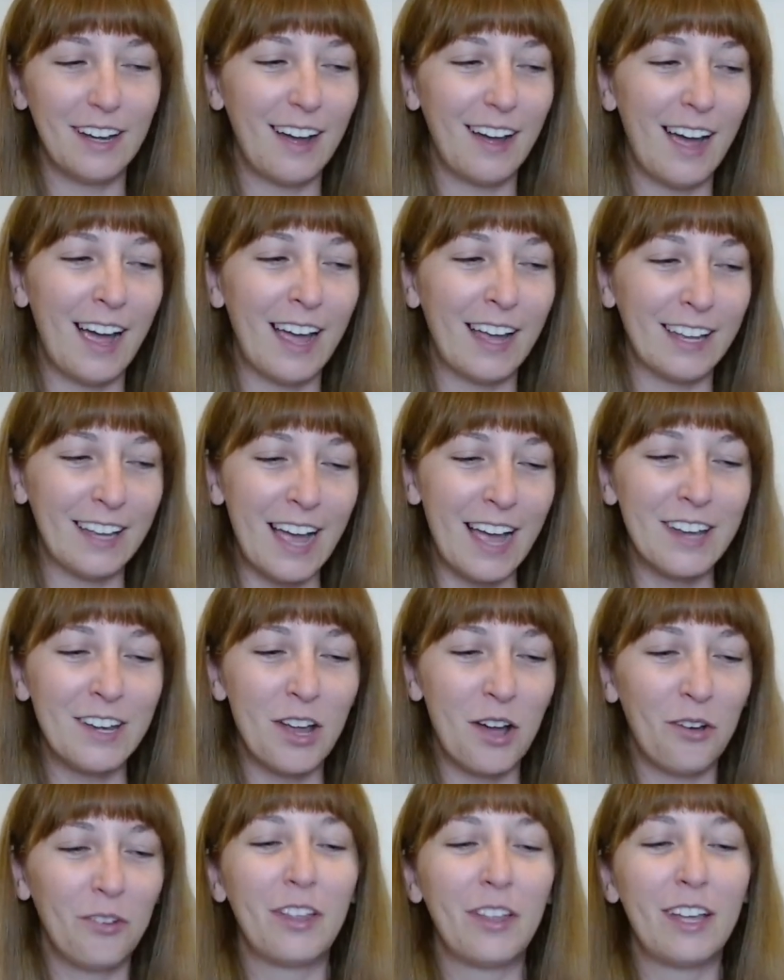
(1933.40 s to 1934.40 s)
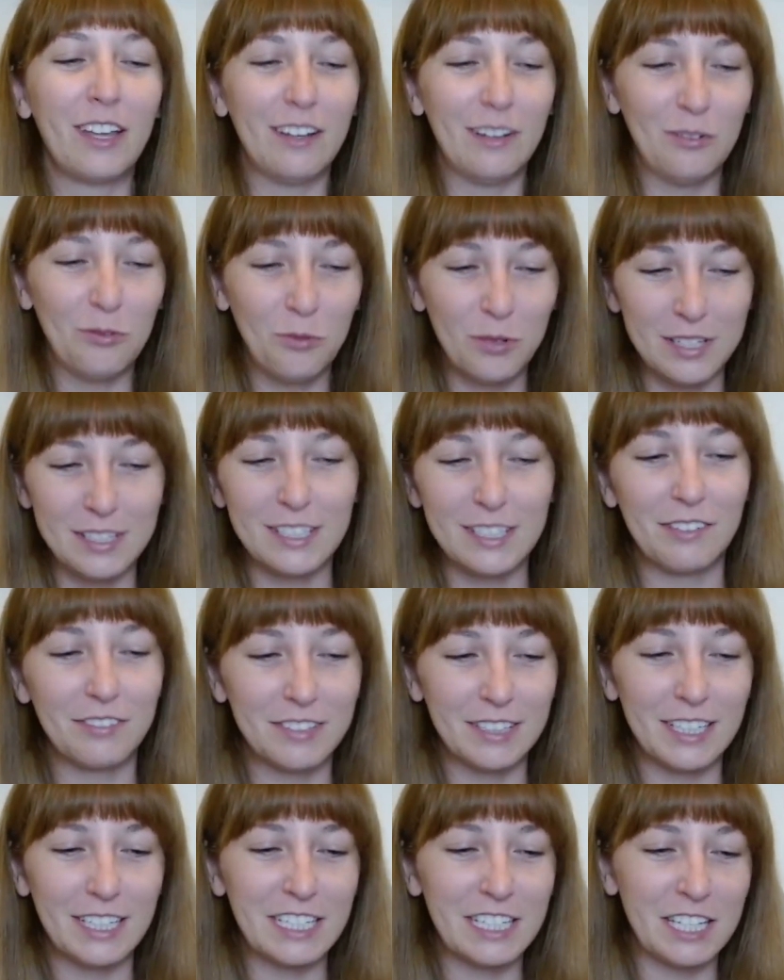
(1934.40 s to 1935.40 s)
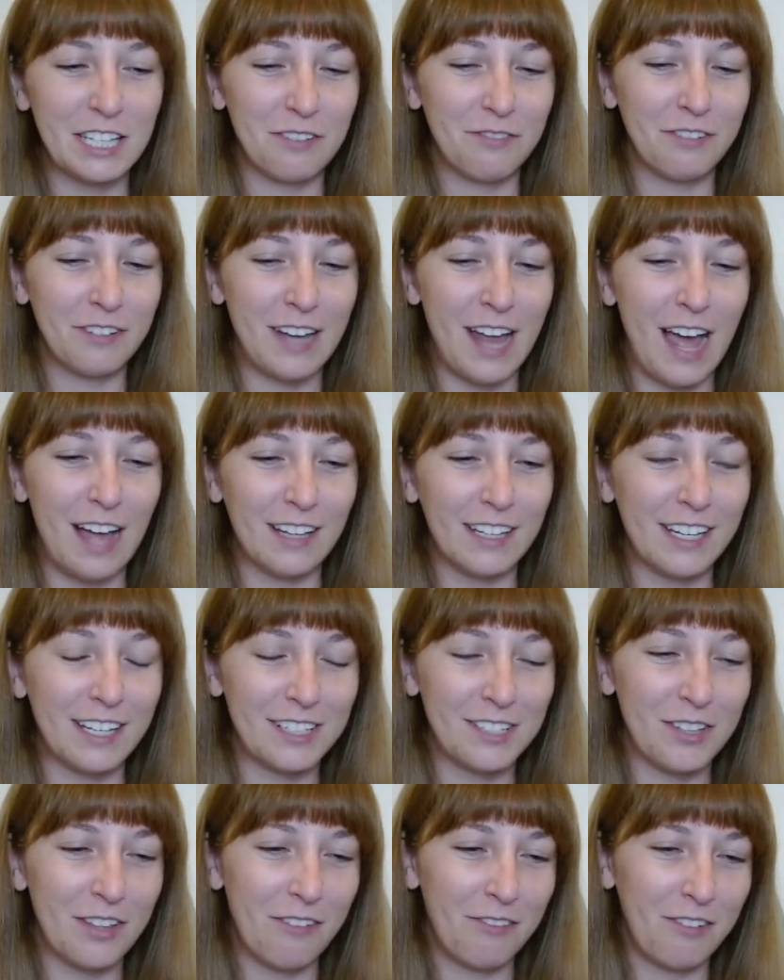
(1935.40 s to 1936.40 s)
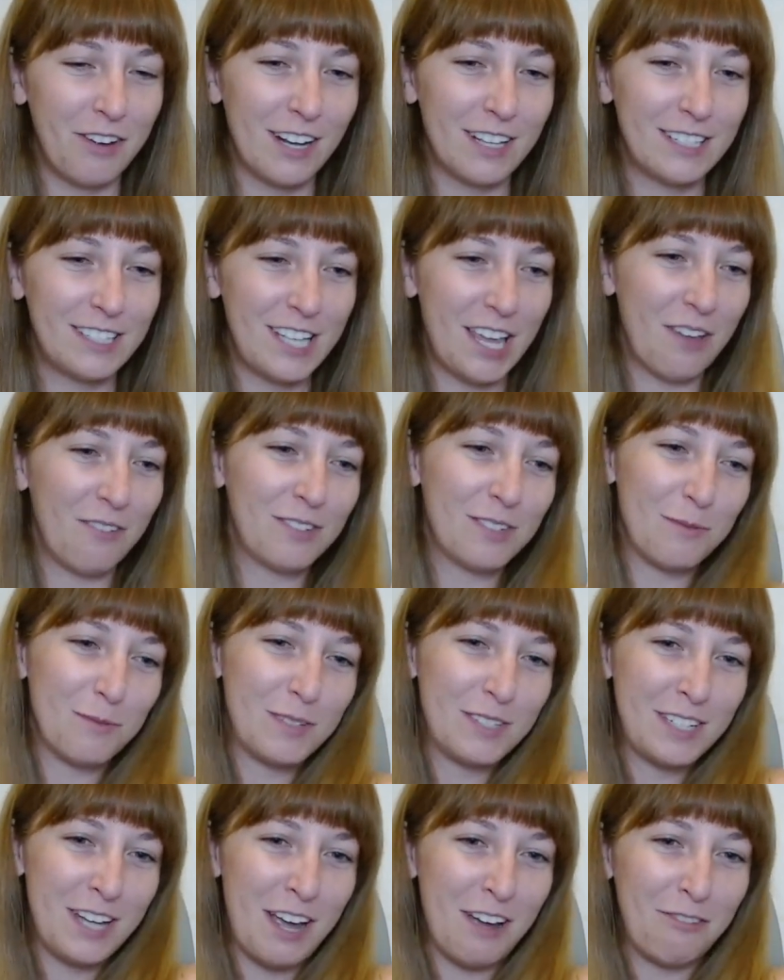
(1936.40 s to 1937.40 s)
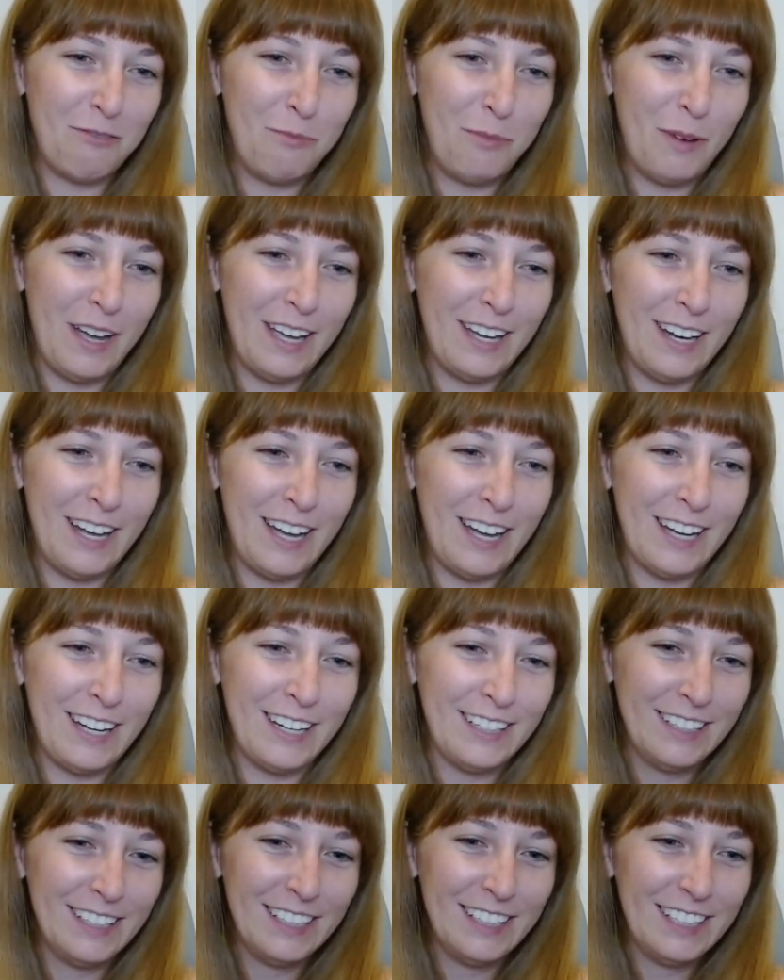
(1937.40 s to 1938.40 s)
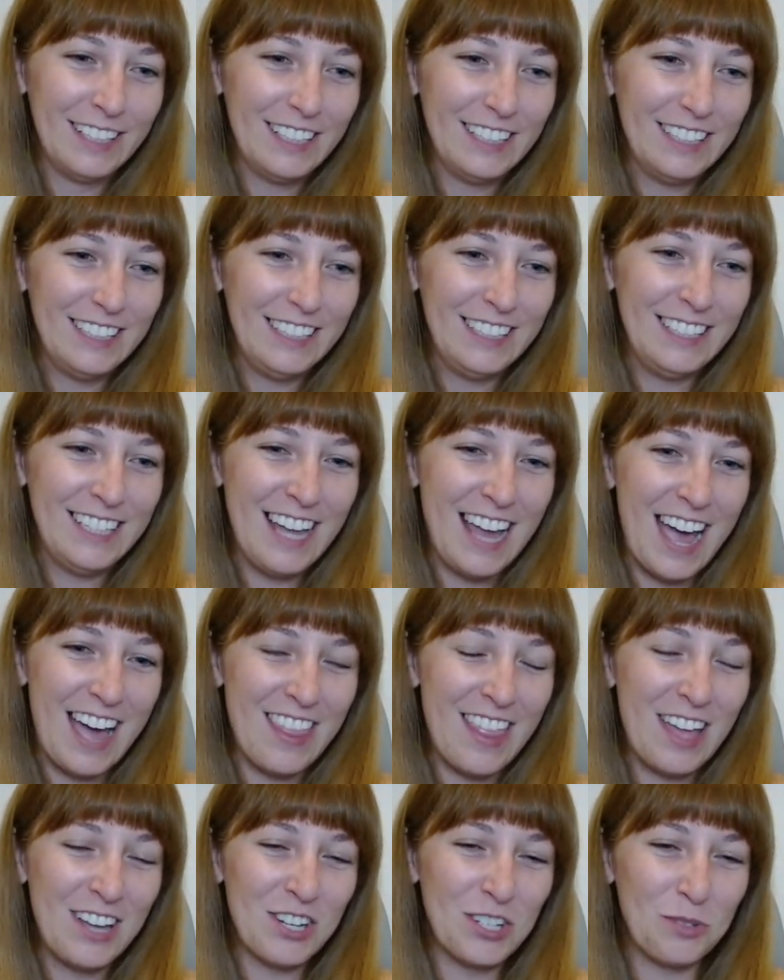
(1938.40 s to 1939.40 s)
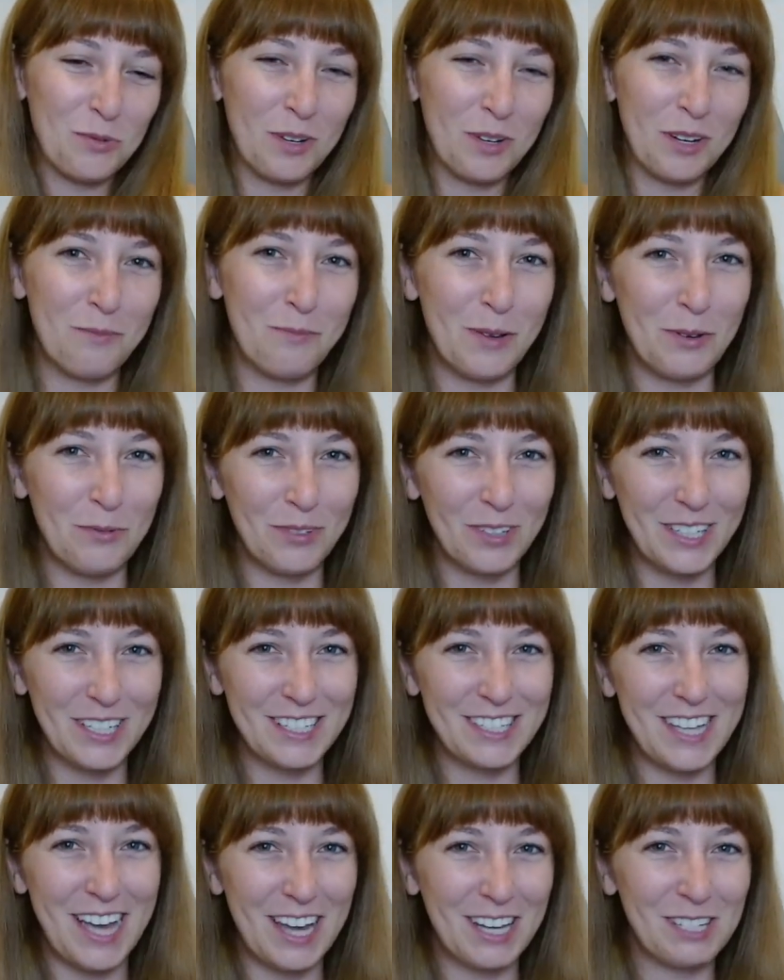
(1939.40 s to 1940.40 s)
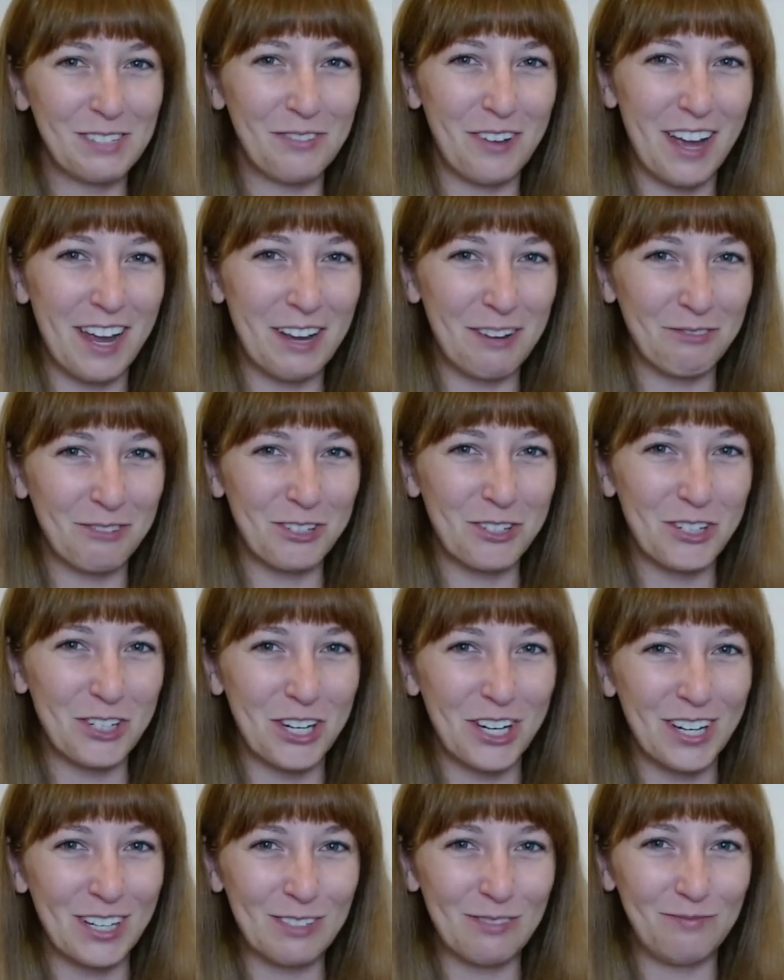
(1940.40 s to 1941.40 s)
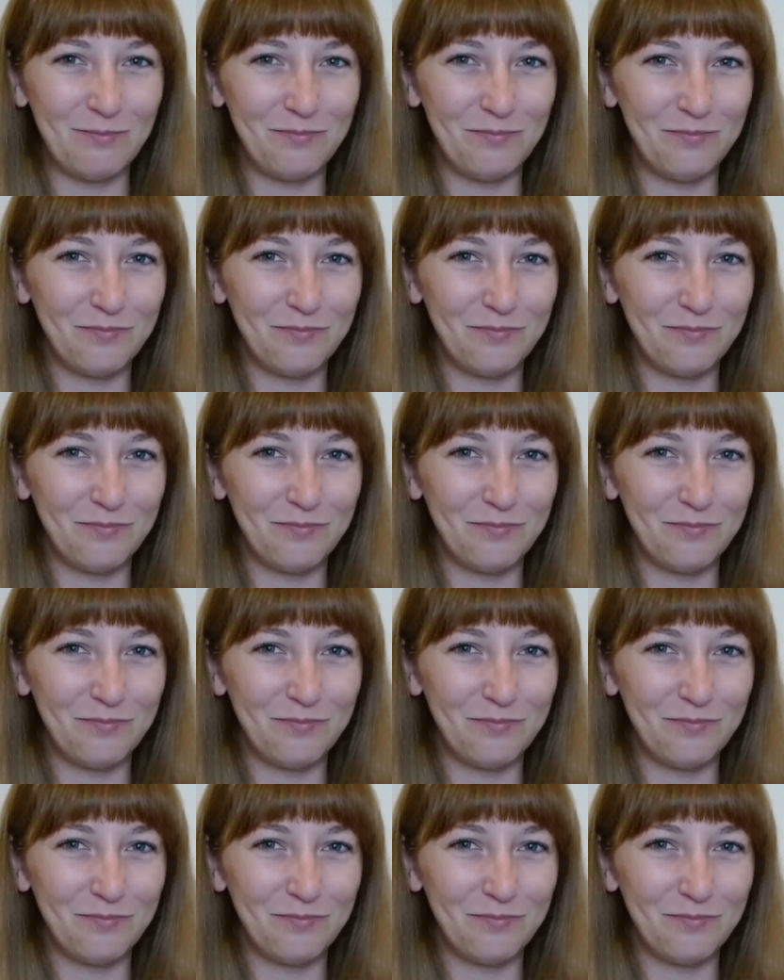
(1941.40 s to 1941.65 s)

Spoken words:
I know that we still have to get to the finale, so they've got to save some stuff, but, yeah, that just would have been really satisfying for sure.